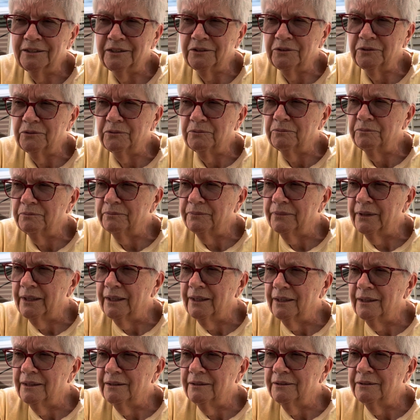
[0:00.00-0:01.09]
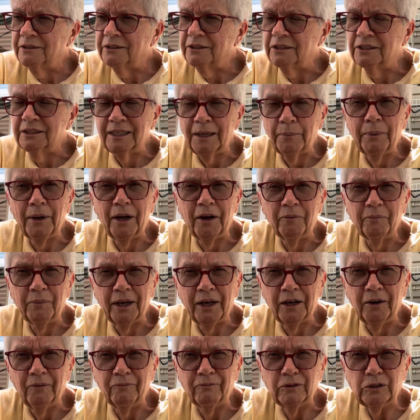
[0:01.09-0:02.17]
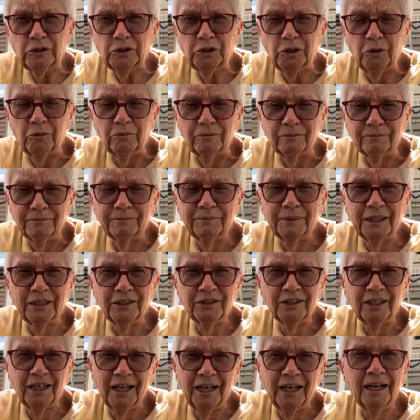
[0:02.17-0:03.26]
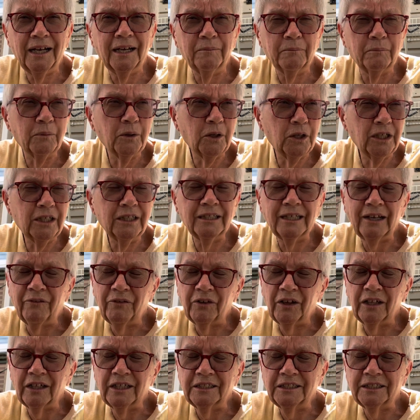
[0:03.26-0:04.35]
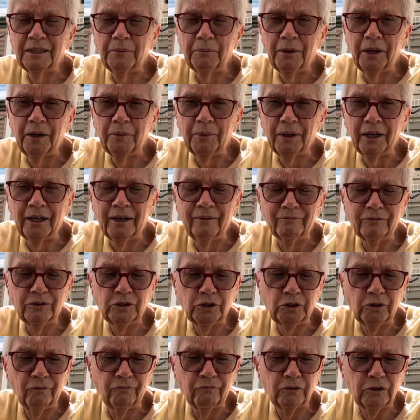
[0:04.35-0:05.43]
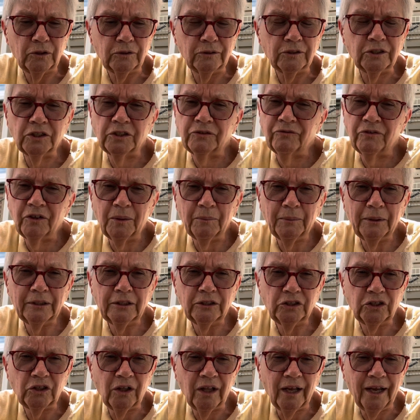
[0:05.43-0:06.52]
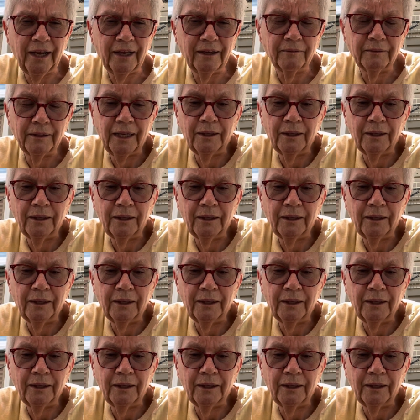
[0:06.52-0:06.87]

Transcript: to to step out of my comfort zone because I am going to definitely step out of my comfort zone for just for the month of July.